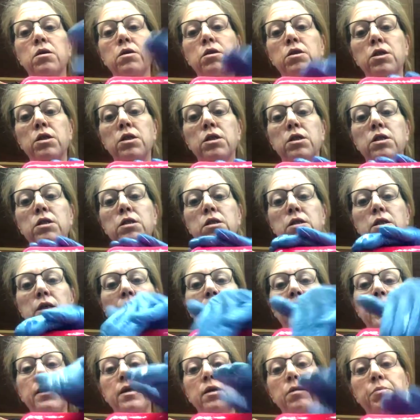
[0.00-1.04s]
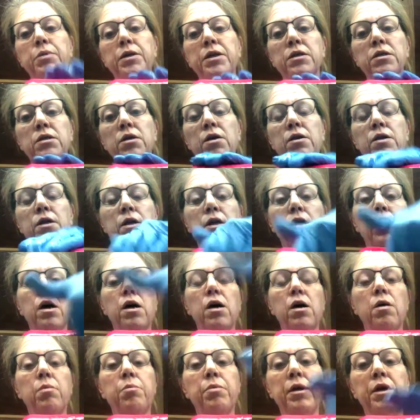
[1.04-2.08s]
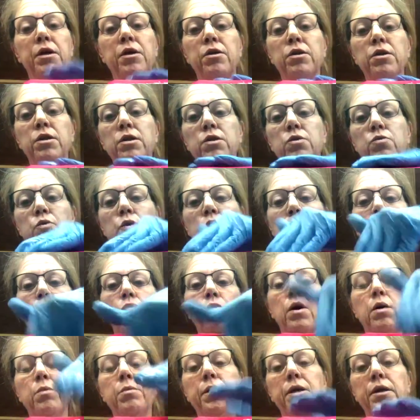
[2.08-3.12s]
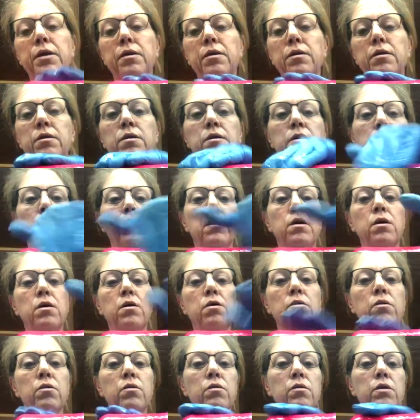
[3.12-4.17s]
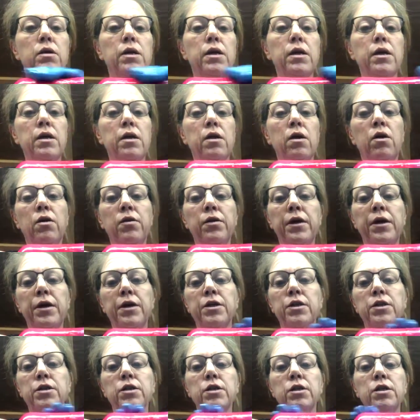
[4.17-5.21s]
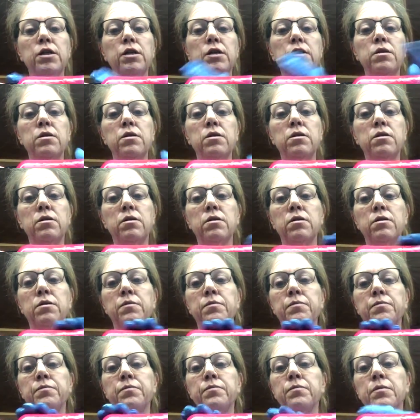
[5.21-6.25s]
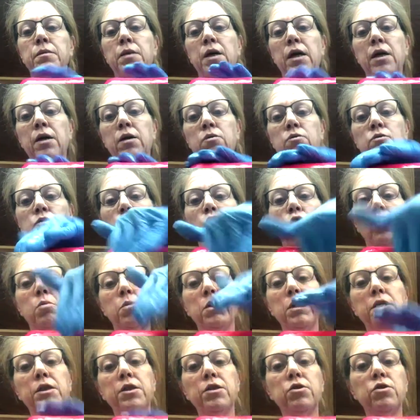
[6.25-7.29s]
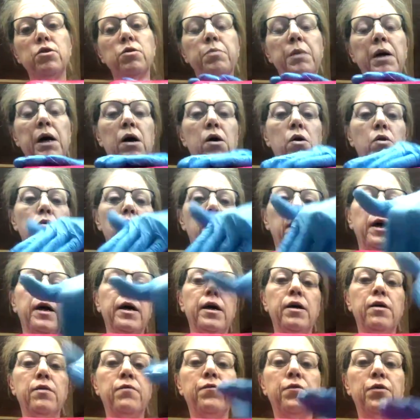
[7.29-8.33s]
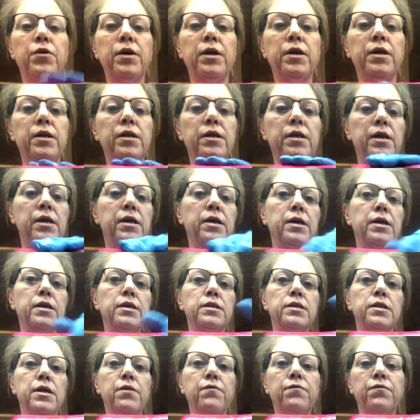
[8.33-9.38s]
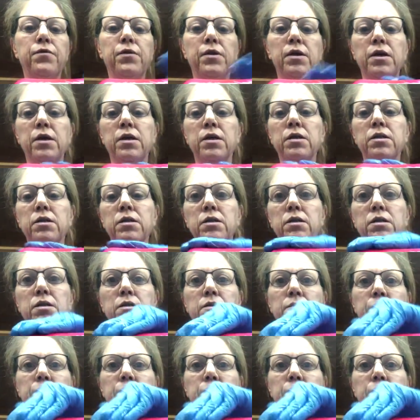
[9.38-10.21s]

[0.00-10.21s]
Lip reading: Just kind of depends on the cup, and you just want to rub it, get it on there good. I don't normally use my whole hand for anything except for this.